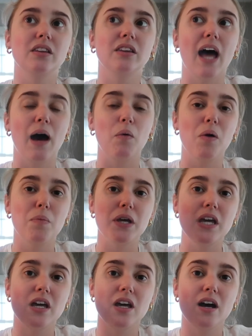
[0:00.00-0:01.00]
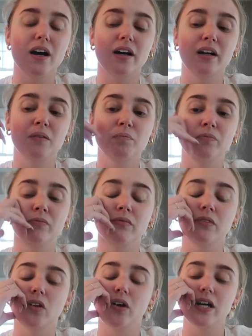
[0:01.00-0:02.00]
that will be the
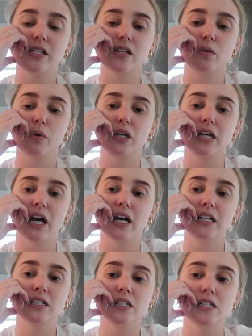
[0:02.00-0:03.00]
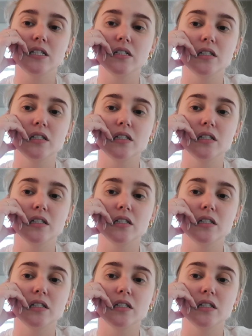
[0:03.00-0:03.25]
rest of the weekend.